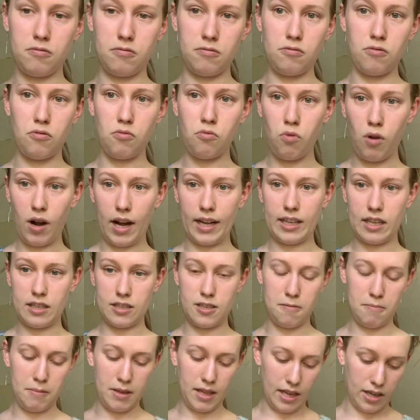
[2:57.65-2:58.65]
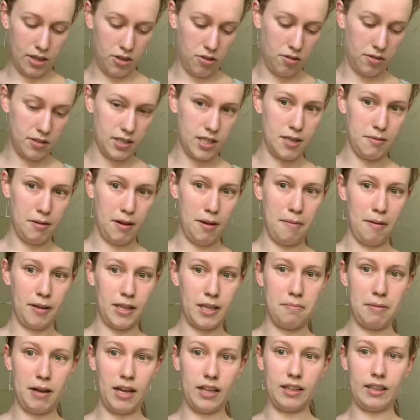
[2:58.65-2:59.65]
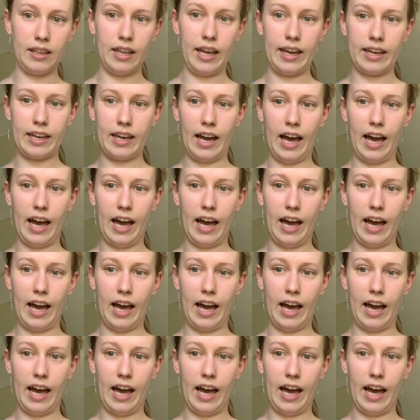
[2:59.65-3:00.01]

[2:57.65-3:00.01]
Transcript: want it to be like you could see my belly button. Like